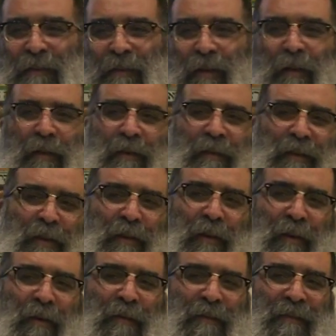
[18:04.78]
No, no, you
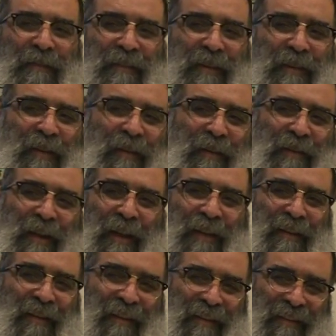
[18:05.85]
know, you know,
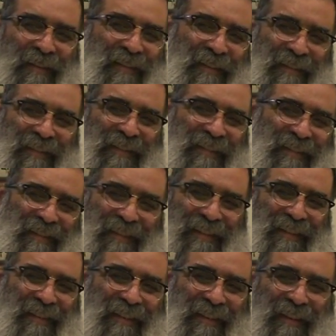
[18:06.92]
no,
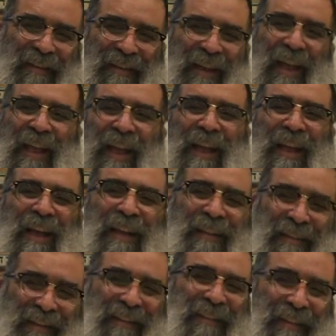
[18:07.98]
yeah, yeah,
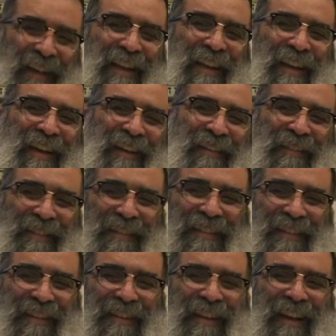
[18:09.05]
yeah, yeah, yeah,
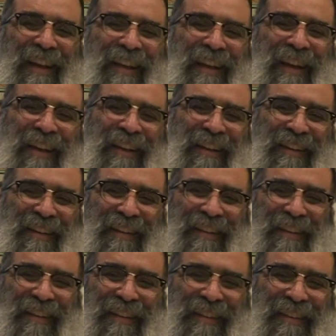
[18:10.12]
yeah, yeah.